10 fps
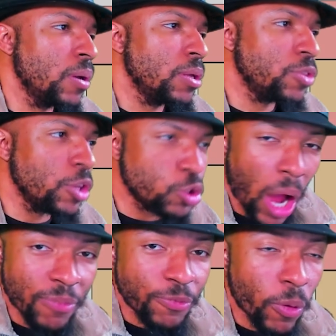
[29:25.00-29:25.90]
the
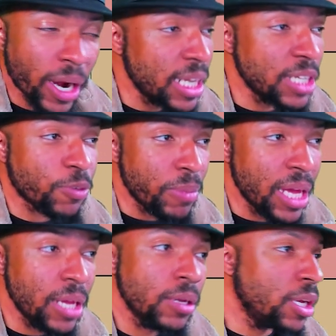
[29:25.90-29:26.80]
drop for it, at least for
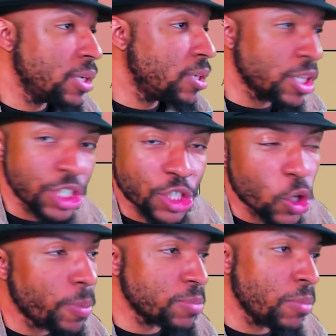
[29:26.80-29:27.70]
me, doesn't show
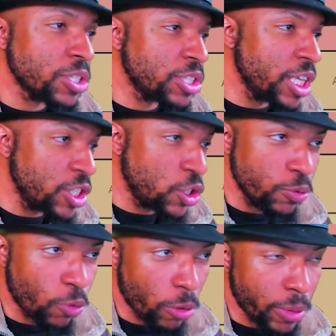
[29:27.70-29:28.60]
up as much as these two
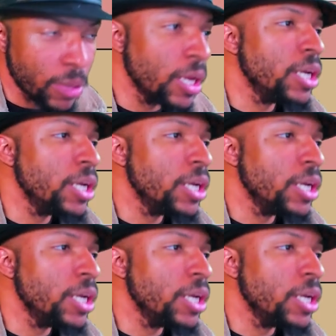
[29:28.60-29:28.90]
for me.